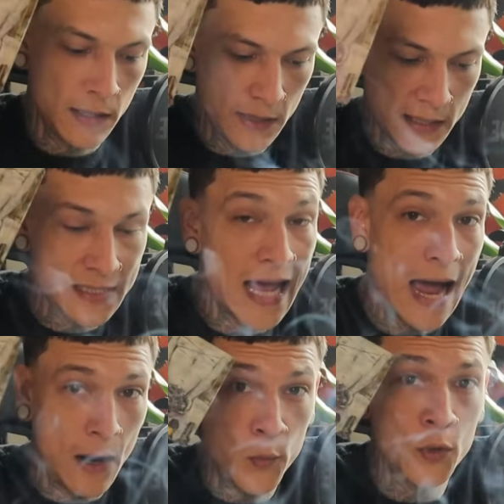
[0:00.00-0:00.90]
It is
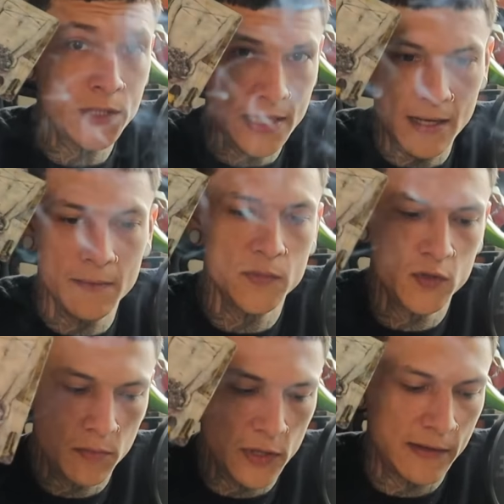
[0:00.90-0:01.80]
our time
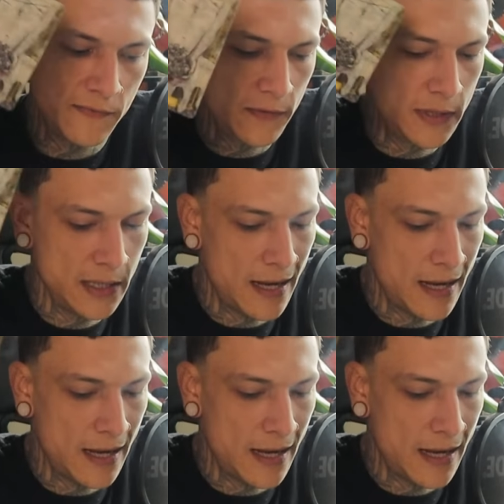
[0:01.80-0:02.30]
to break free,